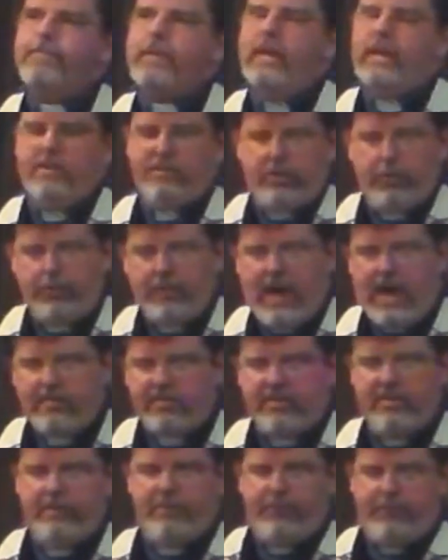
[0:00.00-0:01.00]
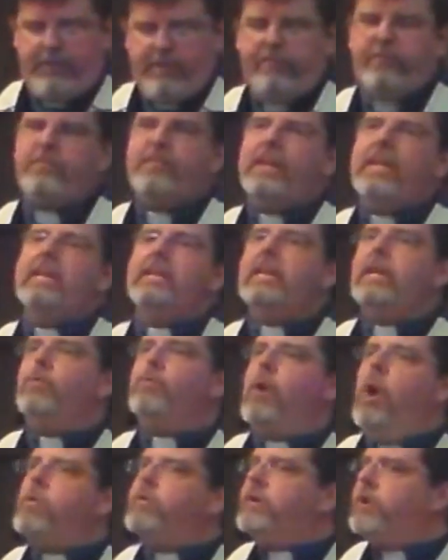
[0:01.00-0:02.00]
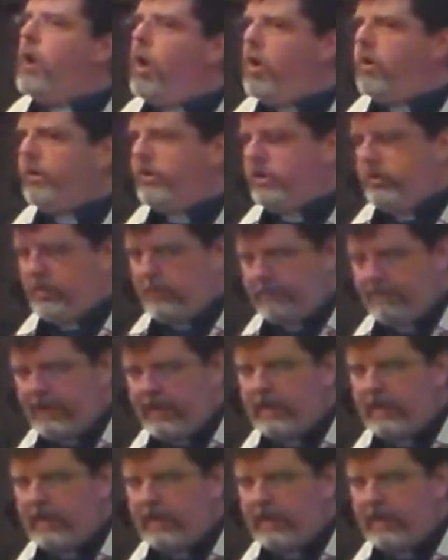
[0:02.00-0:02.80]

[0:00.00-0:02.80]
And in 2015, he wrote an article